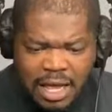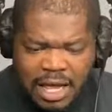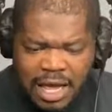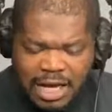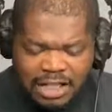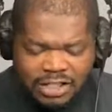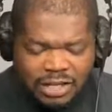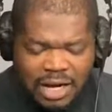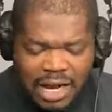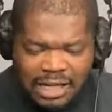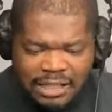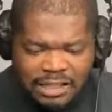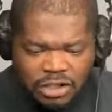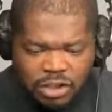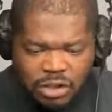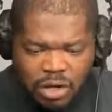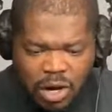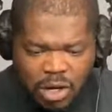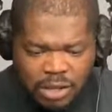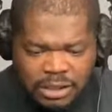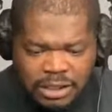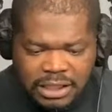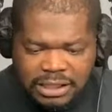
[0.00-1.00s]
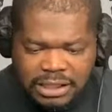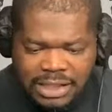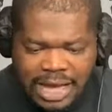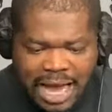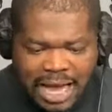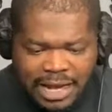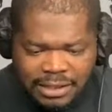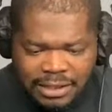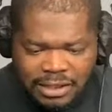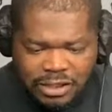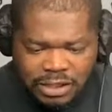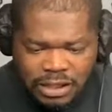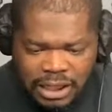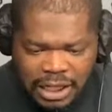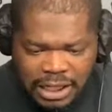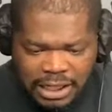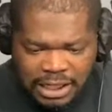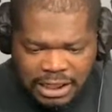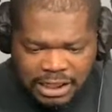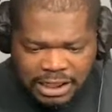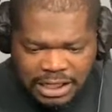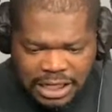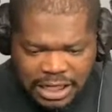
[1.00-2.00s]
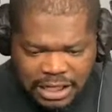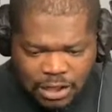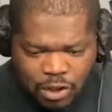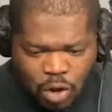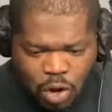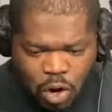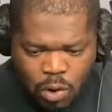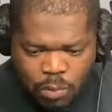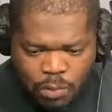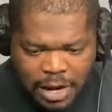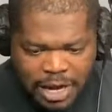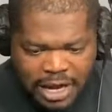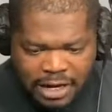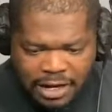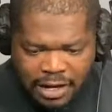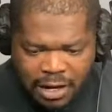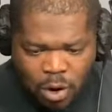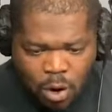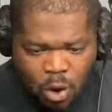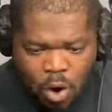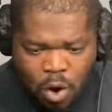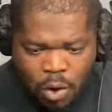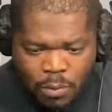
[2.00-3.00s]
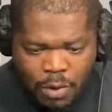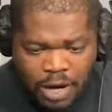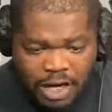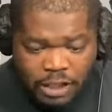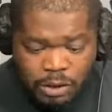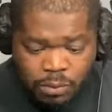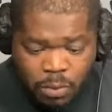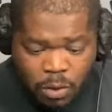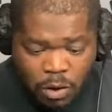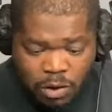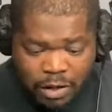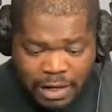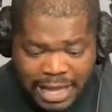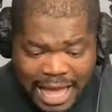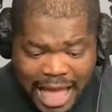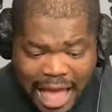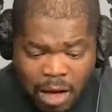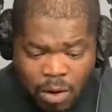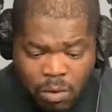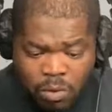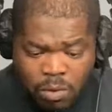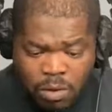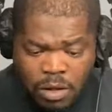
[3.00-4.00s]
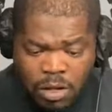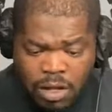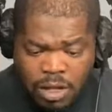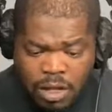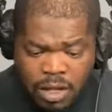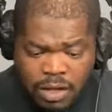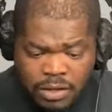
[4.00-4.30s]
I tried to talk to doctors and it didn't always work out.